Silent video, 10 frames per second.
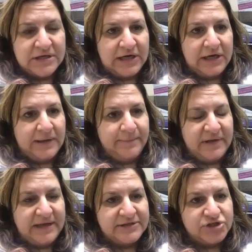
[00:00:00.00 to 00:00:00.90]

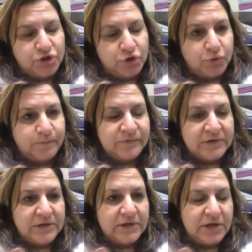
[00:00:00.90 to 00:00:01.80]
And so,
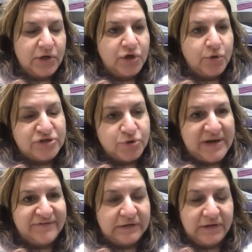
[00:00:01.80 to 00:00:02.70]
we do
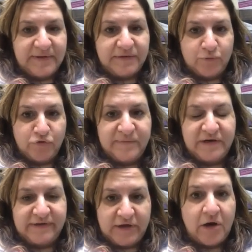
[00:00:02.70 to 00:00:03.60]
have to limit the movement
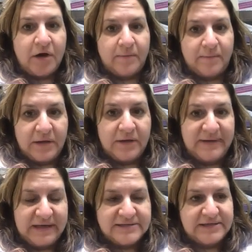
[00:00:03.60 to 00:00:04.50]
of the arm
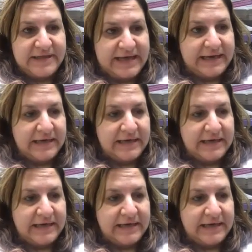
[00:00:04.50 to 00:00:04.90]
because of that.